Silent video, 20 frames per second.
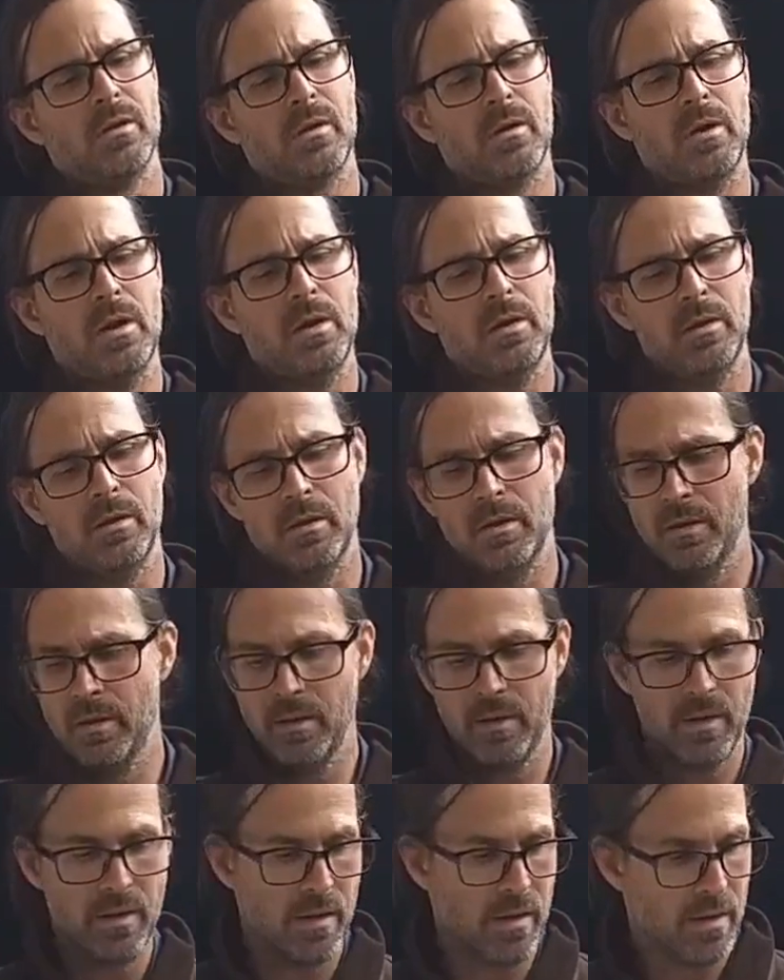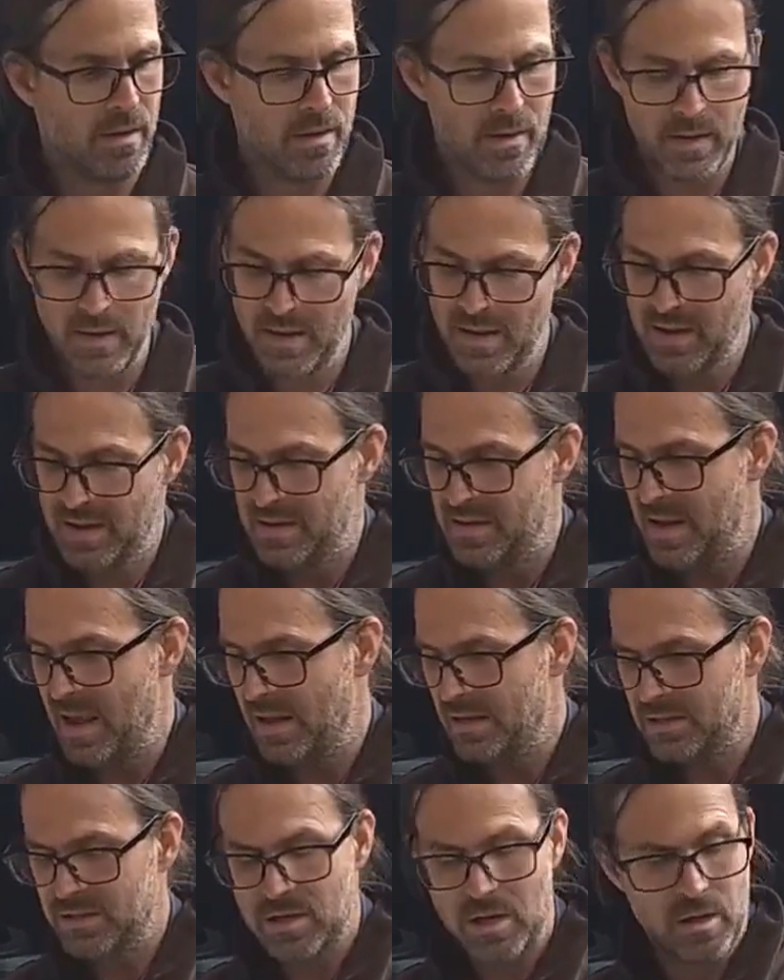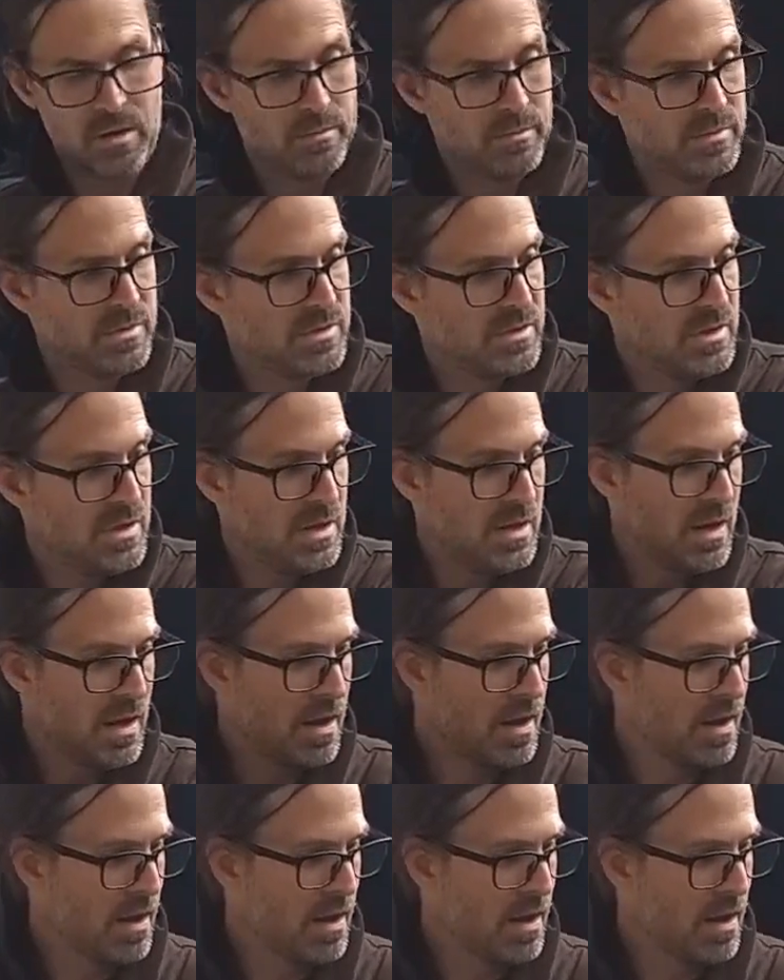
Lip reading: Alright? Next comes the